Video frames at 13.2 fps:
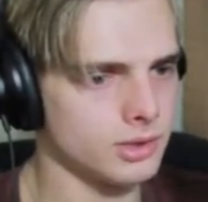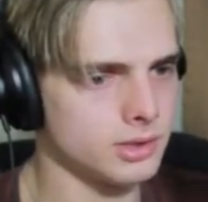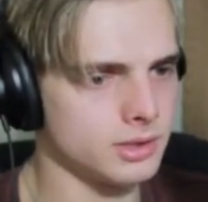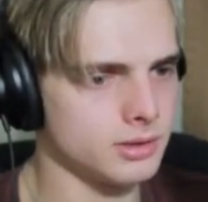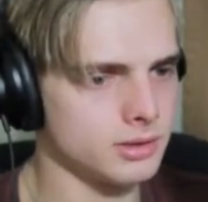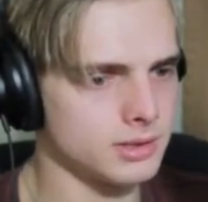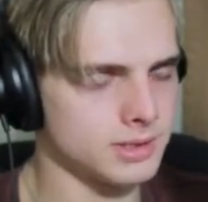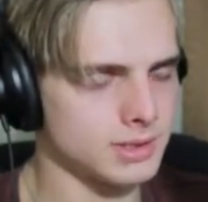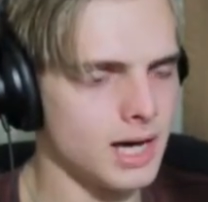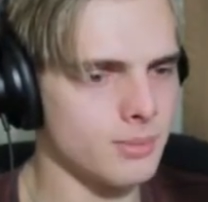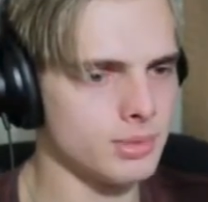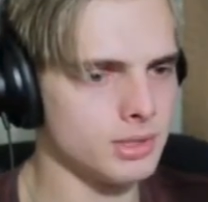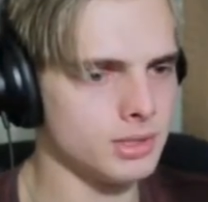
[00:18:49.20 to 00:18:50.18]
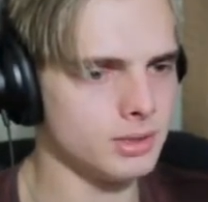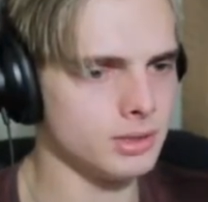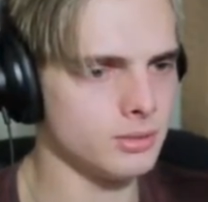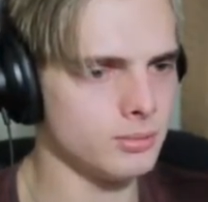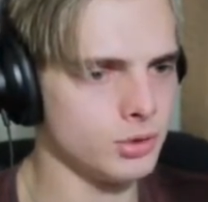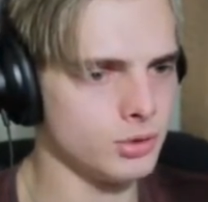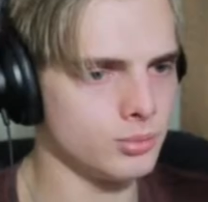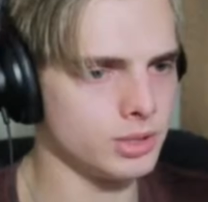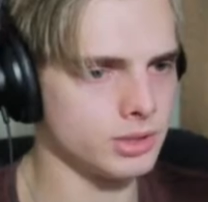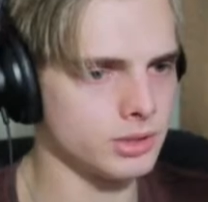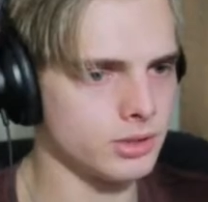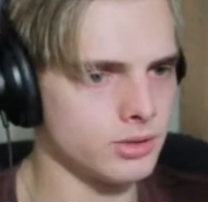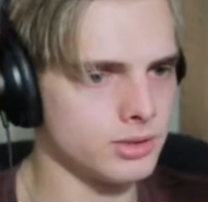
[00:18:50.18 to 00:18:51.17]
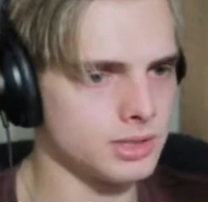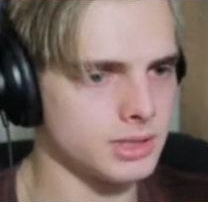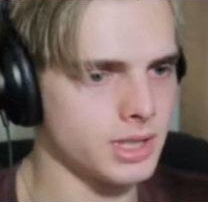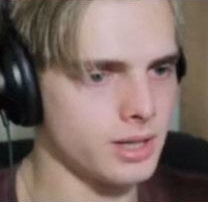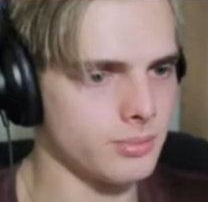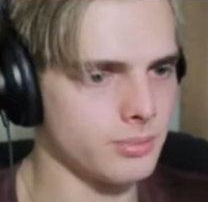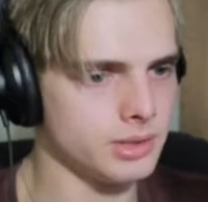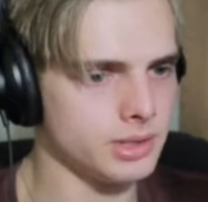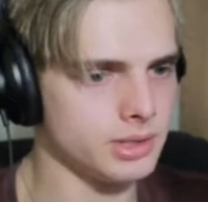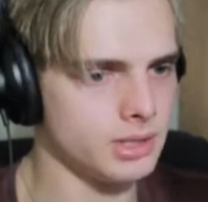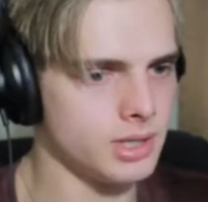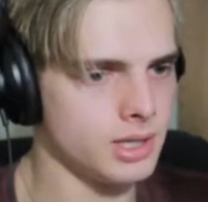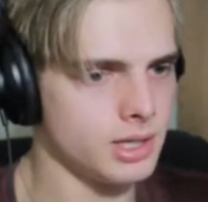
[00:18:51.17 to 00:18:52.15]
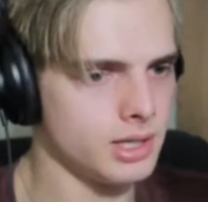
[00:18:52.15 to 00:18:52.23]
So they're sloppy, you know. Bone bugs are always sloppy. They